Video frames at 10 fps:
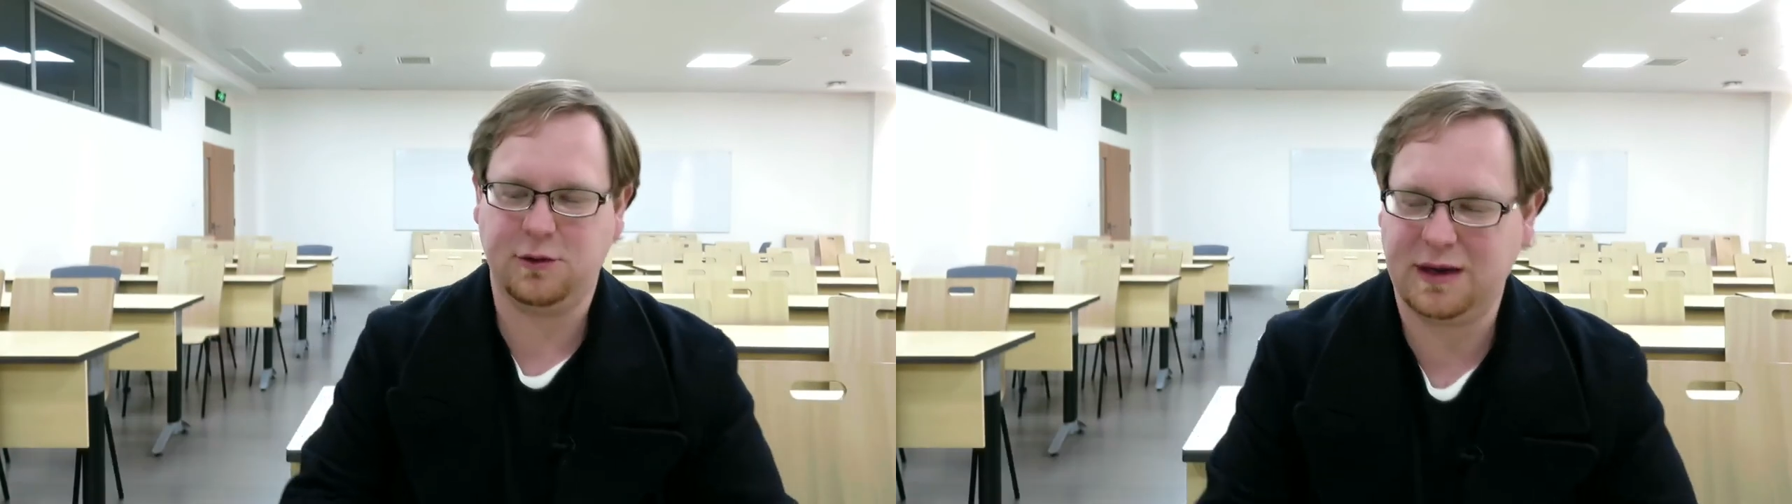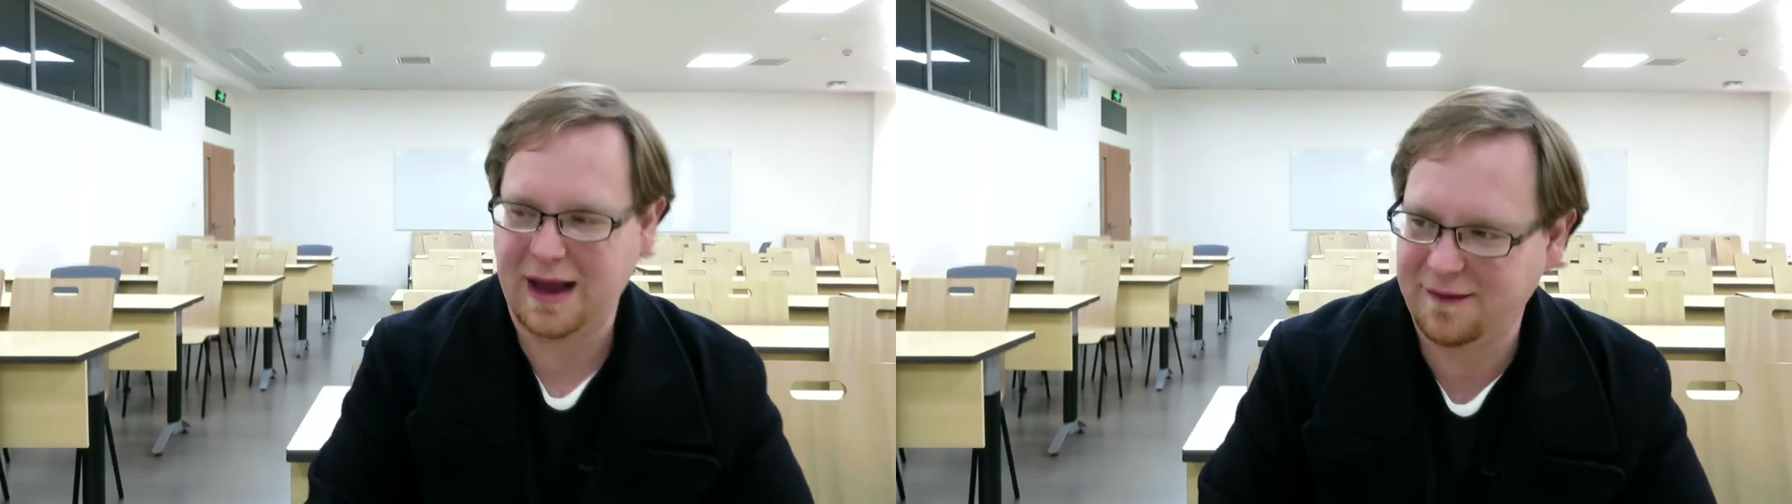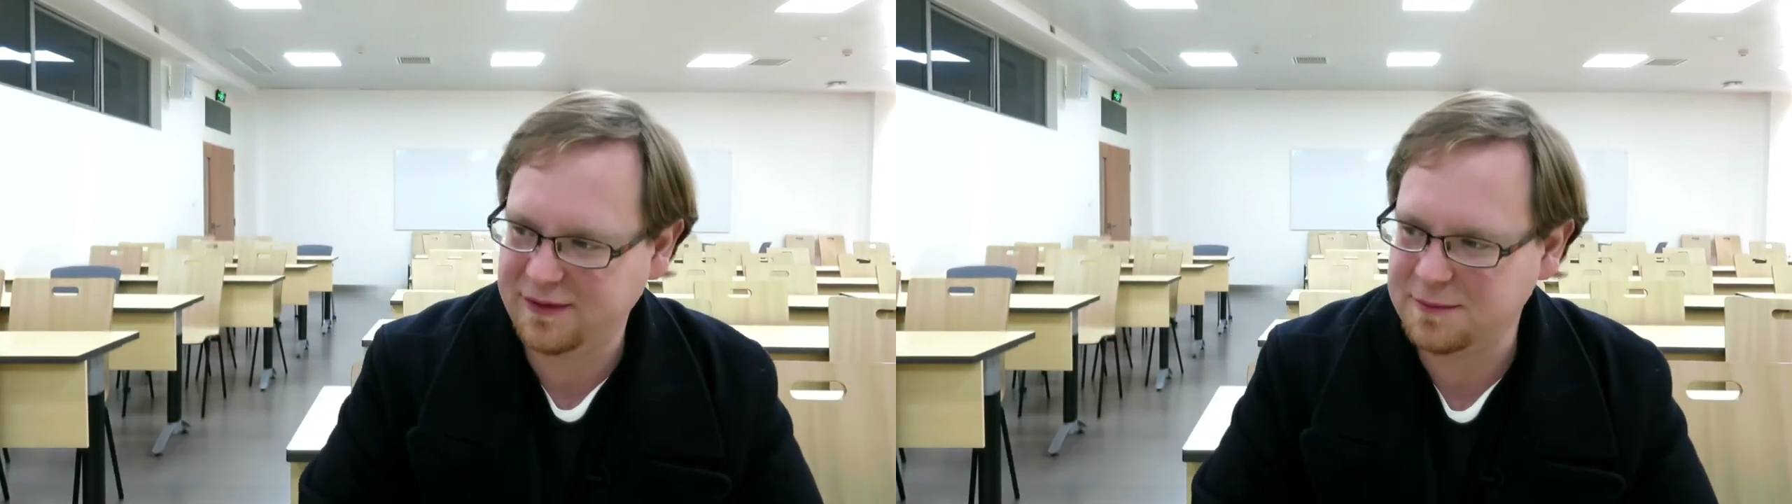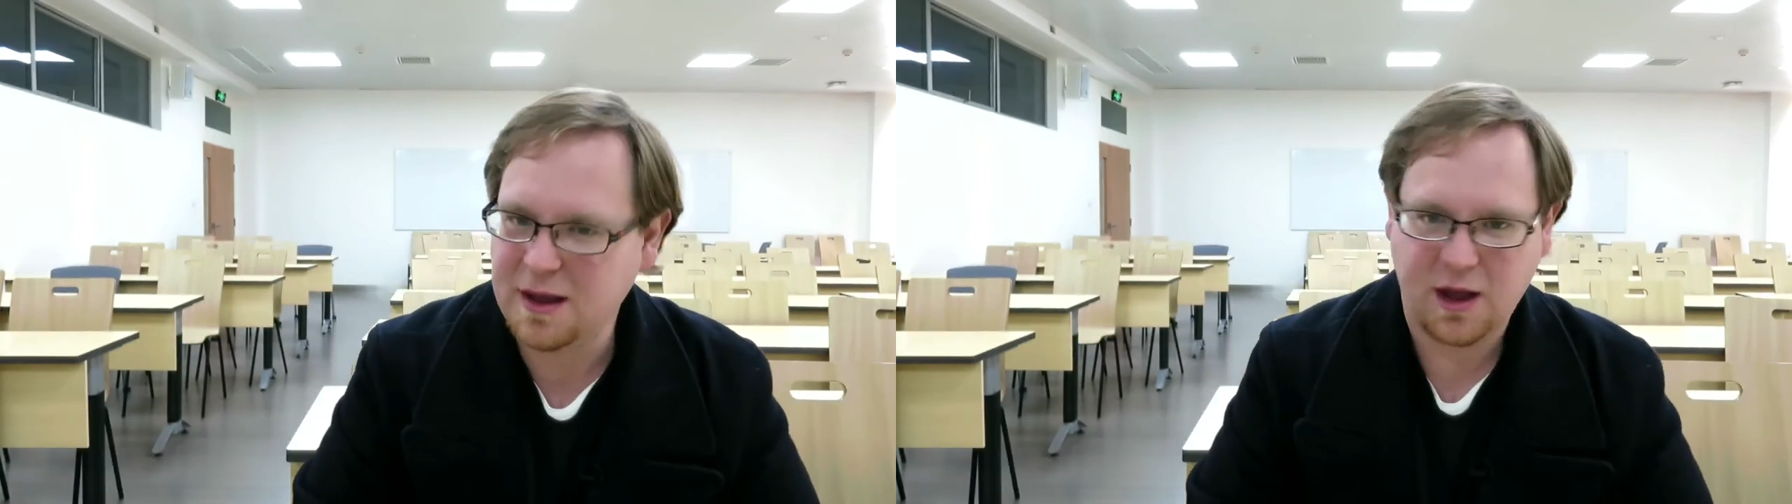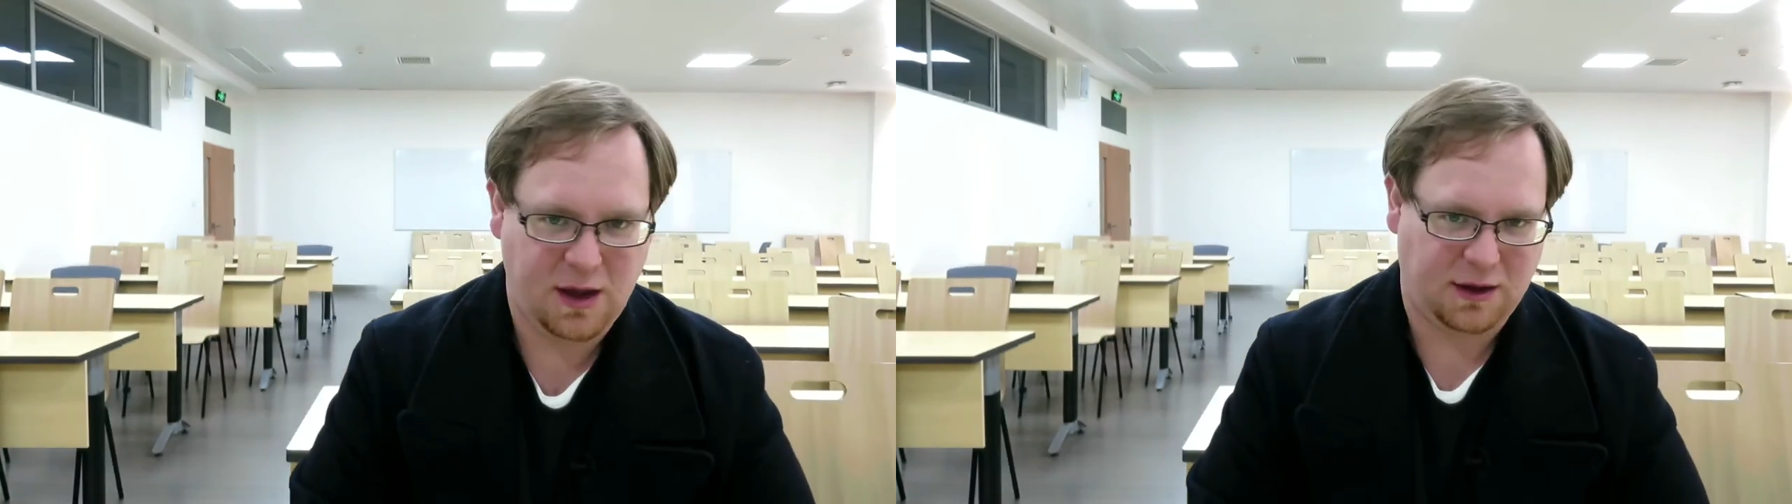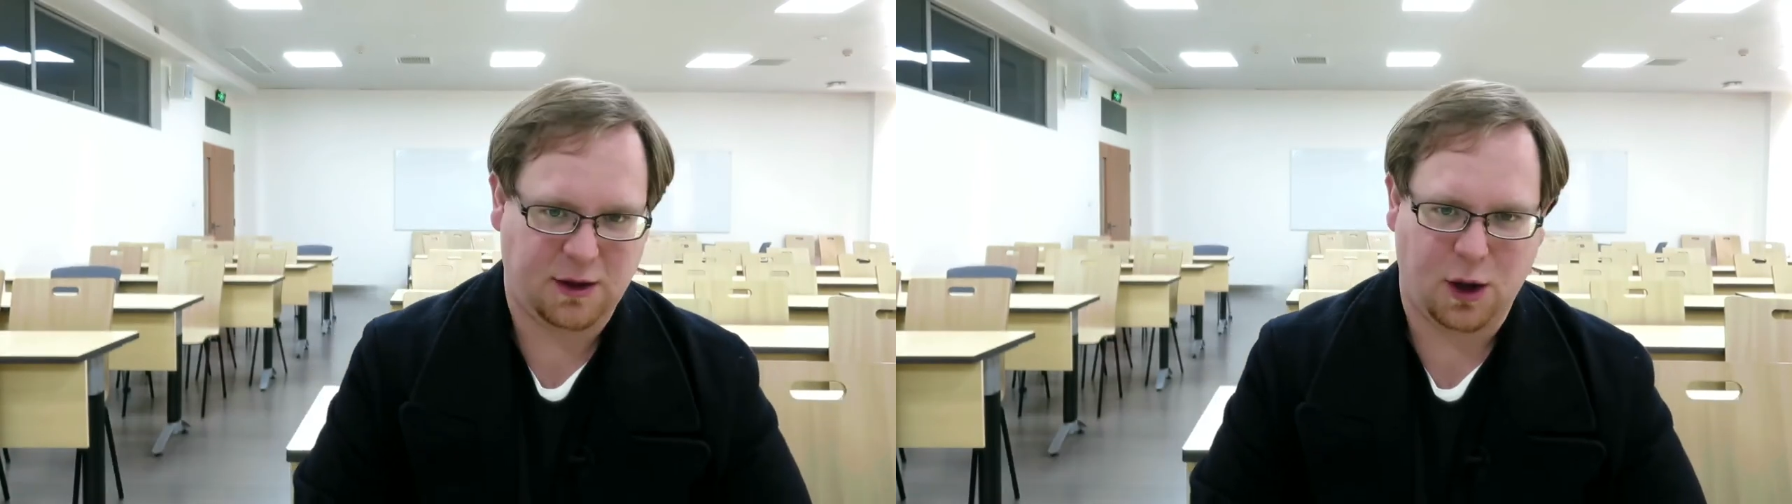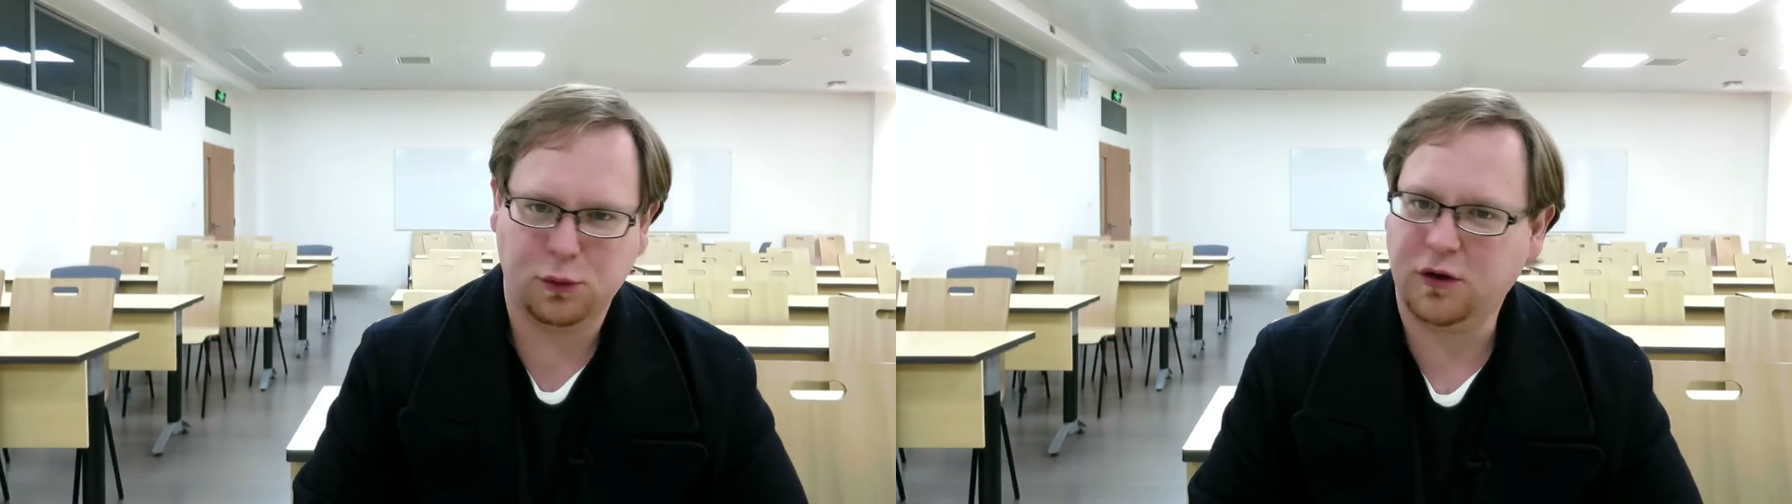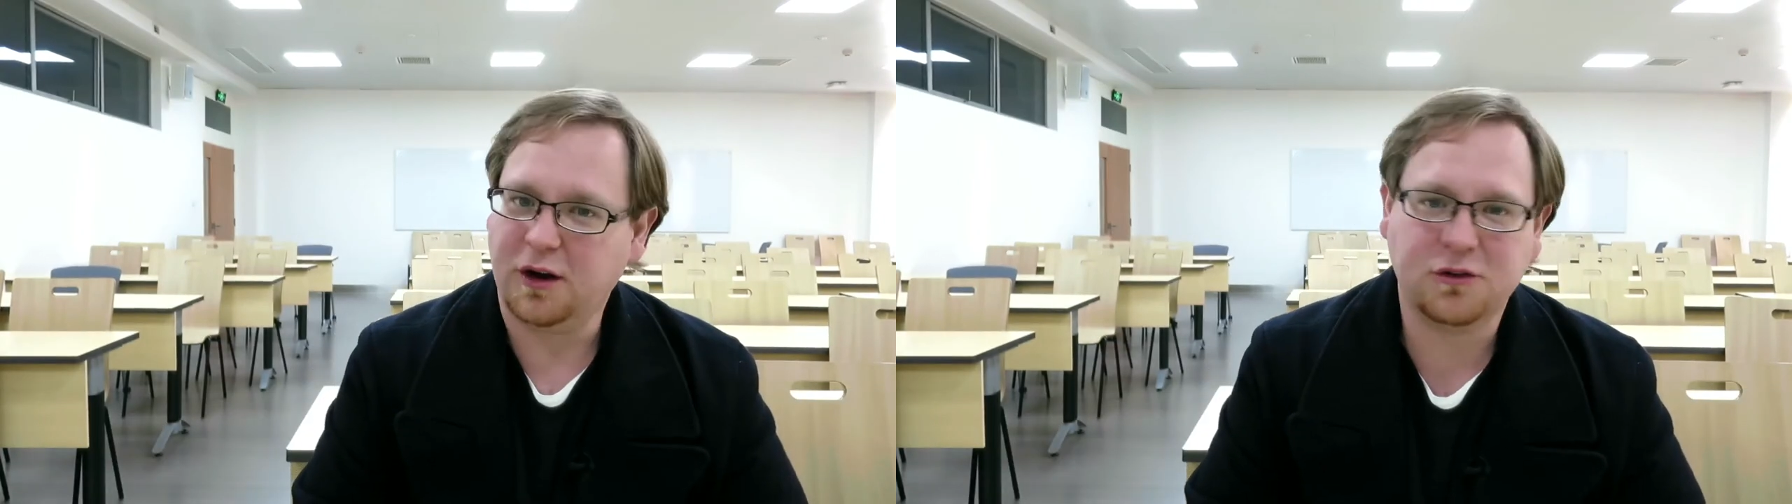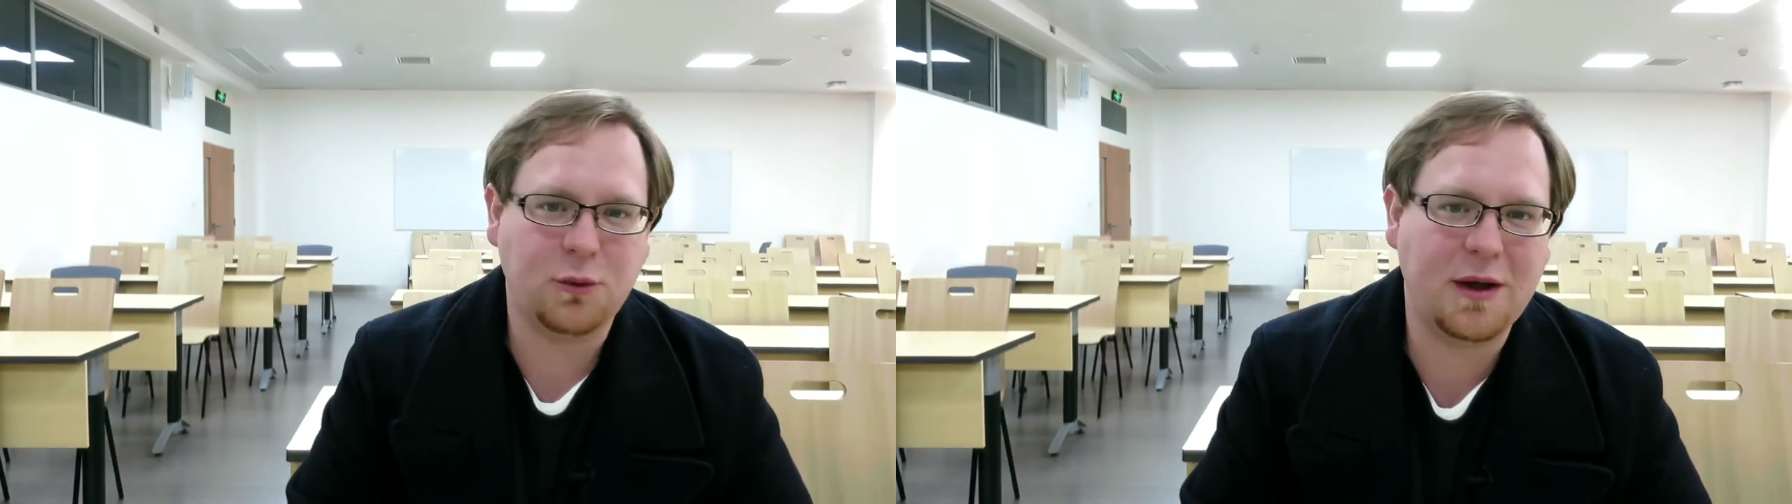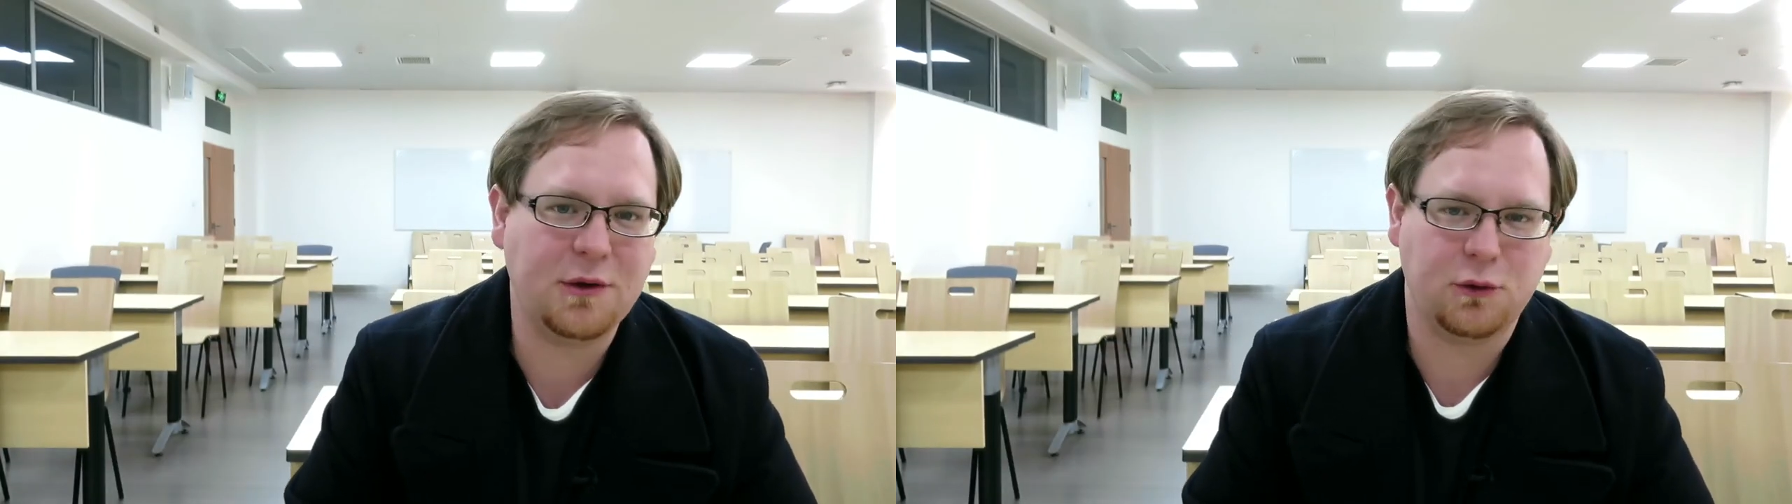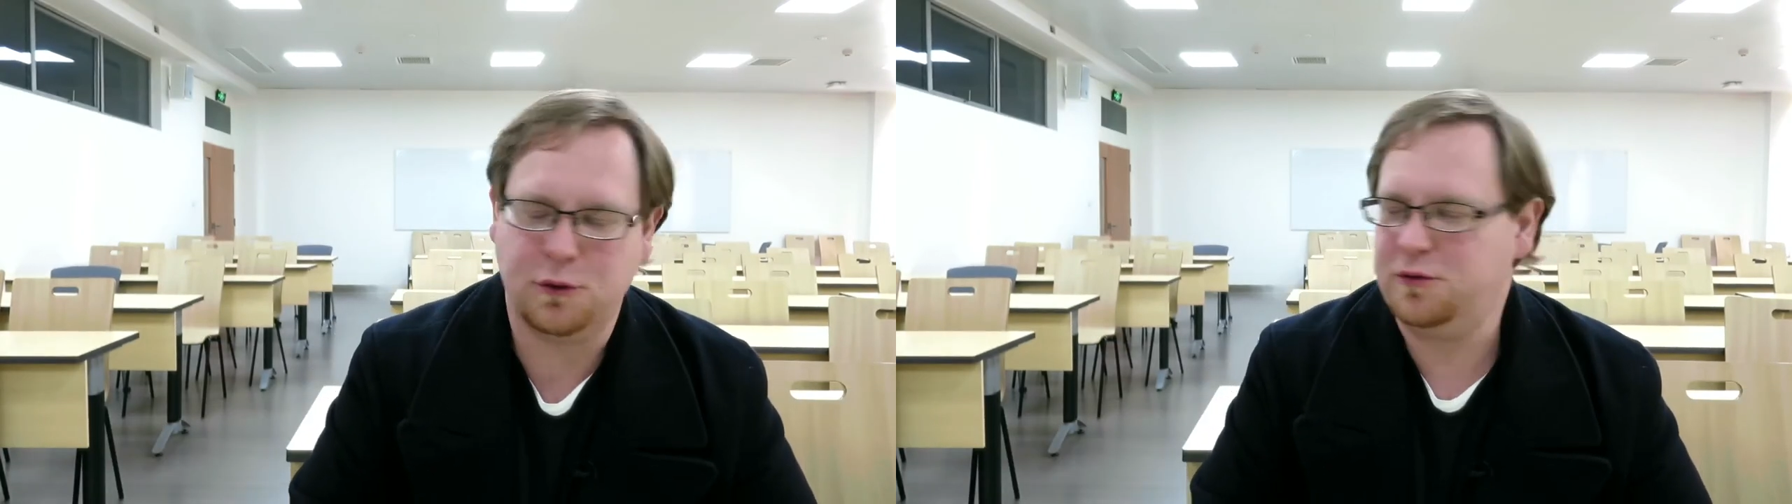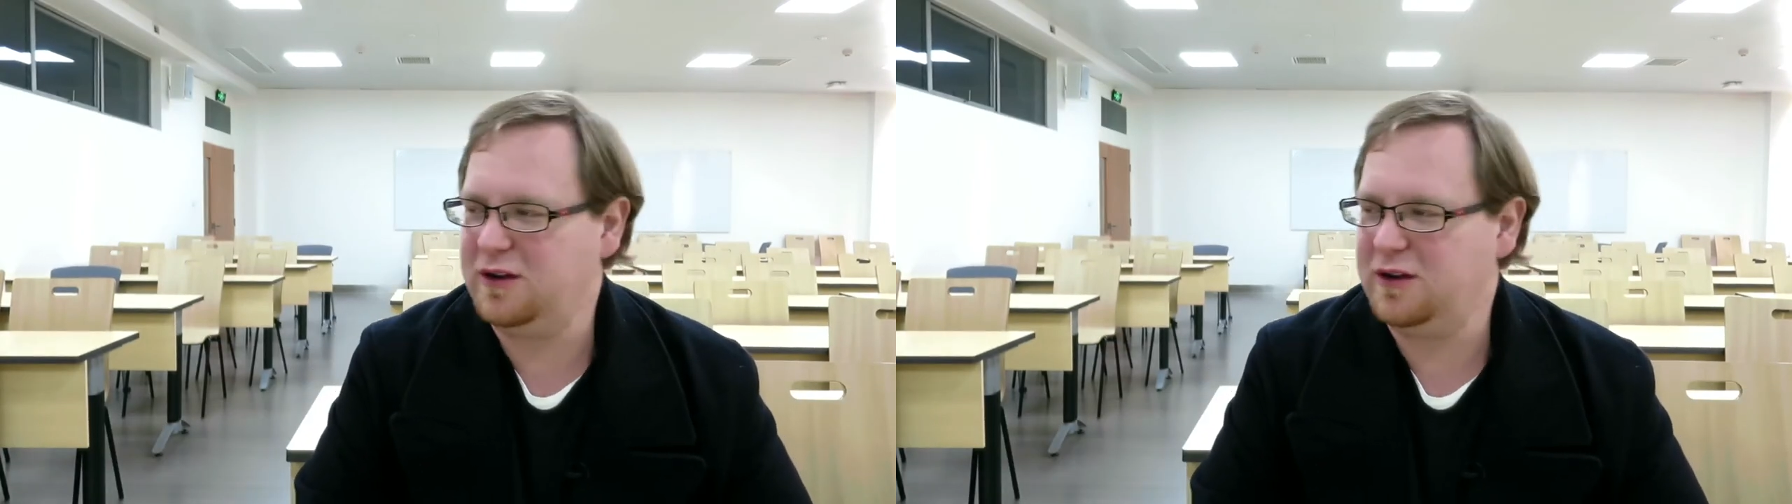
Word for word: You can have them go talk to other groups.